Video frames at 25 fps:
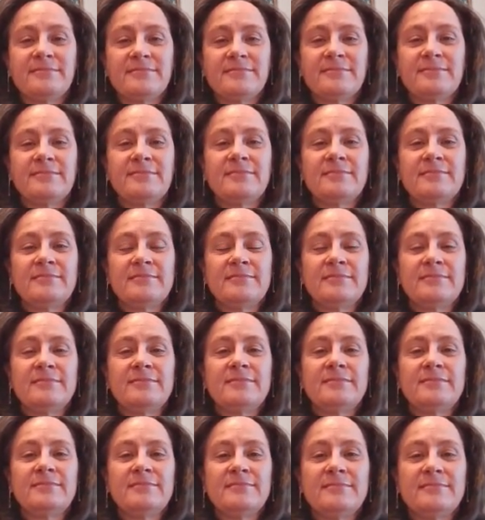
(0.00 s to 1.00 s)

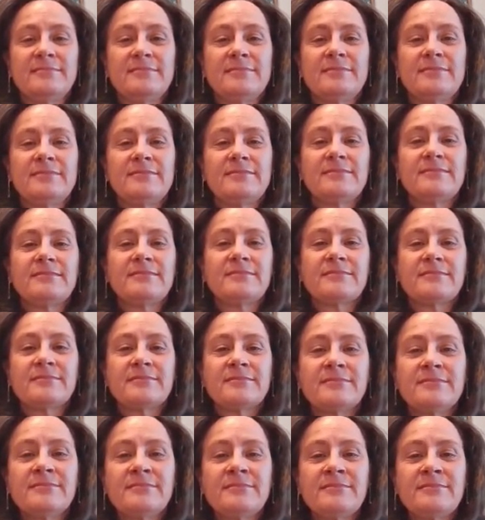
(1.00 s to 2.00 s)

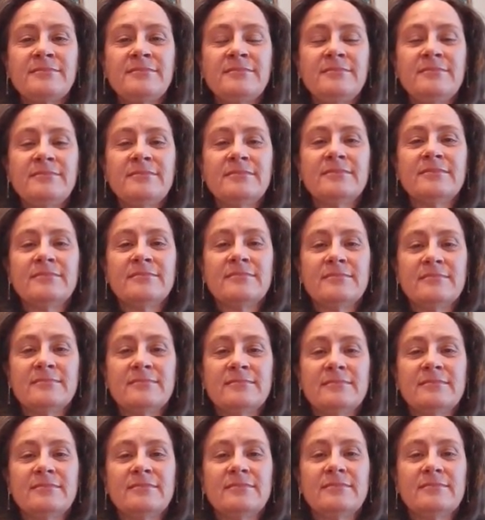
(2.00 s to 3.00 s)

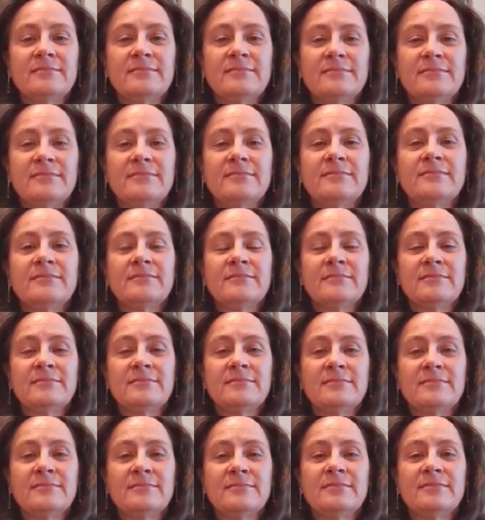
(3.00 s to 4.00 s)

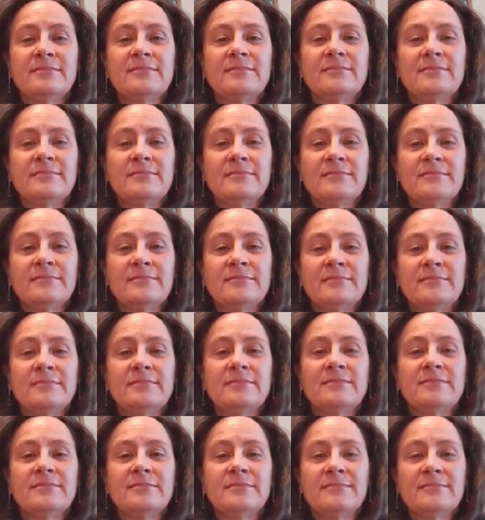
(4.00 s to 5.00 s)

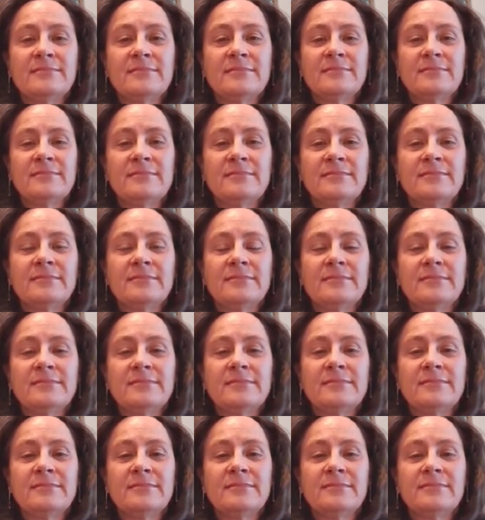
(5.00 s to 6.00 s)

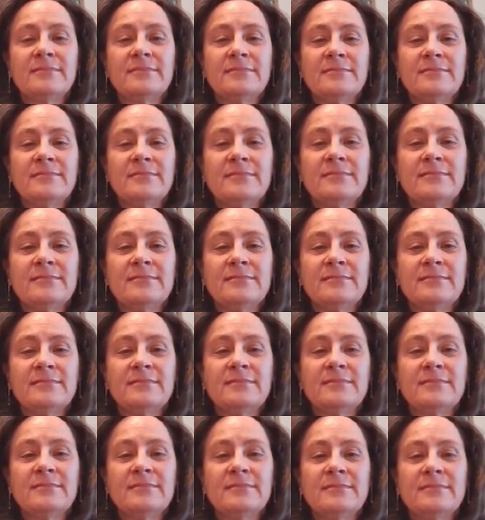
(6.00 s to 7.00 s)

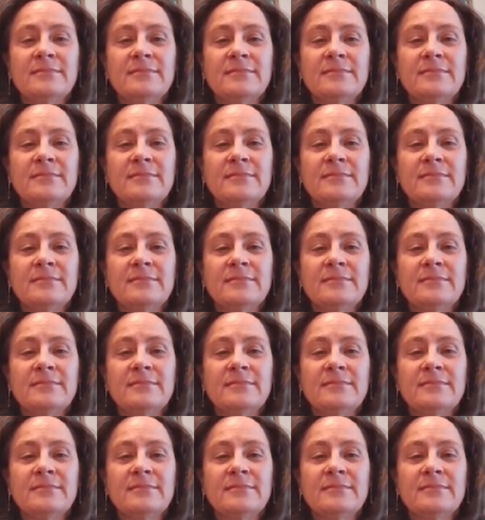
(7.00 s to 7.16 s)
This person isn't speaking.